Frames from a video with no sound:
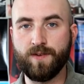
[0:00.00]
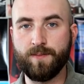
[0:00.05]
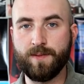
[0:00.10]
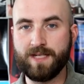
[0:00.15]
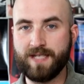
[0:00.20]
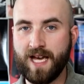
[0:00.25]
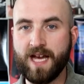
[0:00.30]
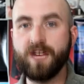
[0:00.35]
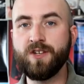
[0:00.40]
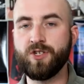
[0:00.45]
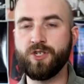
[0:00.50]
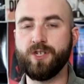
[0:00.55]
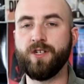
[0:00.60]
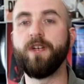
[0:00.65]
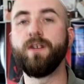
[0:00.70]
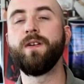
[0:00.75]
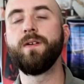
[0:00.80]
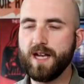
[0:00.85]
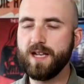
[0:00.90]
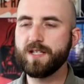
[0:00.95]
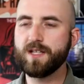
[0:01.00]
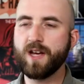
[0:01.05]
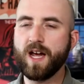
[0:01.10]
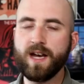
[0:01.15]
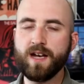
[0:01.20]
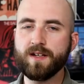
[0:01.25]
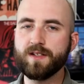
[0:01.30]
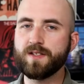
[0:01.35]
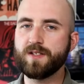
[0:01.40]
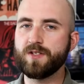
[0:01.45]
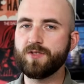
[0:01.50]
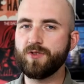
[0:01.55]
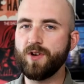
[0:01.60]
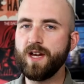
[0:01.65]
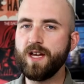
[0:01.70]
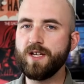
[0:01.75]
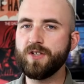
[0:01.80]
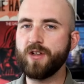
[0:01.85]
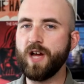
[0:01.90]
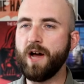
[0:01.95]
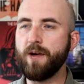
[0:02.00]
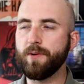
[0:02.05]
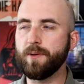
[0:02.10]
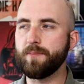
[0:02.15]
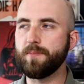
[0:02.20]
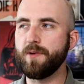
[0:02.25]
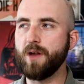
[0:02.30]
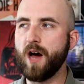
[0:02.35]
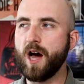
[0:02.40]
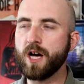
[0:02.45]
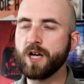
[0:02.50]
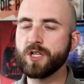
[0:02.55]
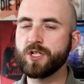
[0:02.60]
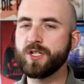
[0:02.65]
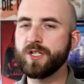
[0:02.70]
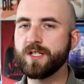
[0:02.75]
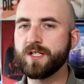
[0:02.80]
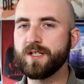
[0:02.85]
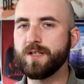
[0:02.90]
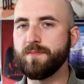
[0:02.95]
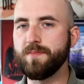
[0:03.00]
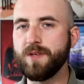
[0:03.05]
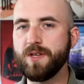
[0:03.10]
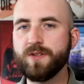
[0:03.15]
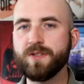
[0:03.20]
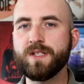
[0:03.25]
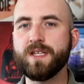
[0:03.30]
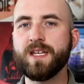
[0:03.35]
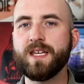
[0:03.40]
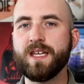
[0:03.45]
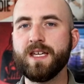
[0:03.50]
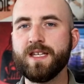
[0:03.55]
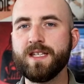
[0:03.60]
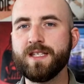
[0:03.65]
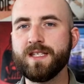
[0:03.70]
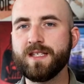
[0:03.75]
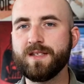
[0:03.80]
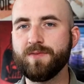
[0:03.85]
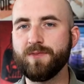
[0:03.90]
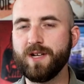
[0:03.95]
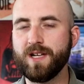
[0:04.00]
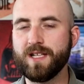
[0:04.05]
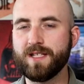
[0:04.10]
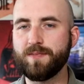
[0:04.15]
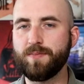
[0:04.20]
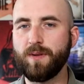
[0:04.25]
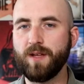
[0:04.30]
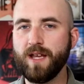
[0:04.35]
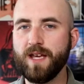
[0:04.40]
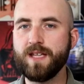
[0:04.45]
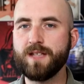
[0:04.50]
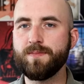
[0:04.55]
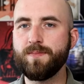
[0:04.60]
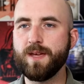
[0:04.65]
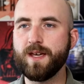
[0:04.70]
from attention. And it's kind of strange how obnoxious the music is when it's placed,